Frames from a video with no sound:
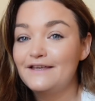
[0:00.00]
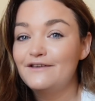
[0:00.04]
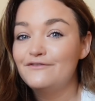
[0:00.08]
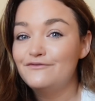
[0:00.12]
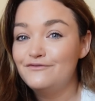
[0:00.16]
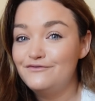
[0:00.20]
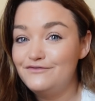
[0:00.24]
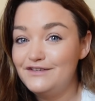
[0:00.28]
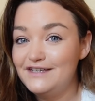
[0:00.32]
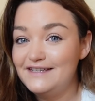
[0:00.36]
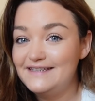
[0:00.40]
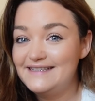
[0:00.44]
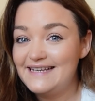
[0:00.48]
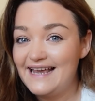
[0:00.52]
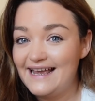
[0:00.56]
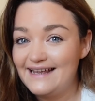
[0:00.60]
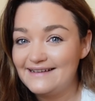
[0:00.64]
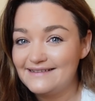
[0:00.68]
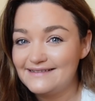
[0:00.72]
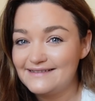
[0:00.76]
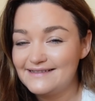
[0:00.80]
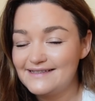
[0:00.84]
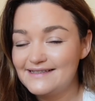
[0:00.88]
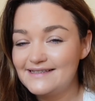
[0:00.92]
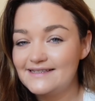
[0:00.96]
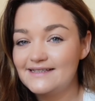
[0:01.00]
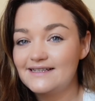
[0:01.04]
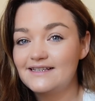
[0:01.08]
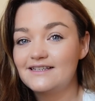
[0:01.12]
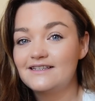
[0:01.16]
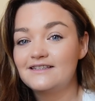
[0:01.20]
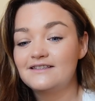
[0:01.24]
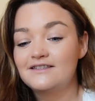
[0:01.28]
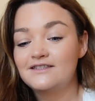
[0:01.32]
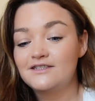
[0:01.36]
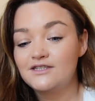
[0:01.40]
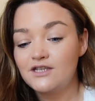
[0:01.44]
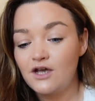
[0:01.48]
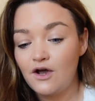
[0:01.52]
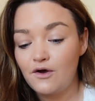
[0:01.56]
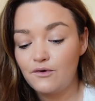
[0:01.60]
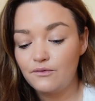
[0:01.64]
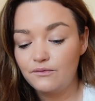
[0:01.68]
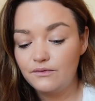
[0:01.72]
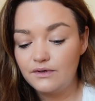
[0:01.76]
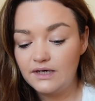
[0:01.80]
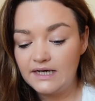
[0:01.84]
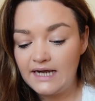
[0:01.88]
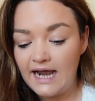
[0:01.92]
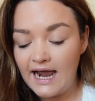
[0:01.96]
V tense.
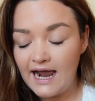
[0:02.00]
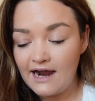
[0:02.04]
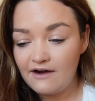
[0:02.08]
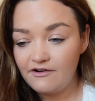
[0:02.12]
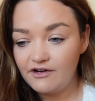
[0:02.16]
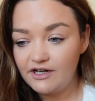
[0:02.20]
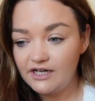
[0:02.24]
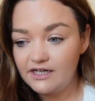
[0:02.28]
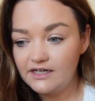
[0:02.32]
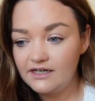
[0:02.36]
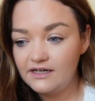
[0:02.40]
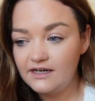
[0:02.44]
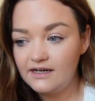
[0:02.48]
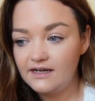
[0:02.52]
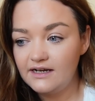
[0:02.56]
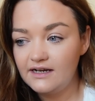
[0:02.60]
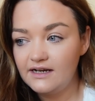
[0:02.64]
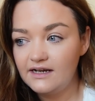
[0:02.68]
So Karen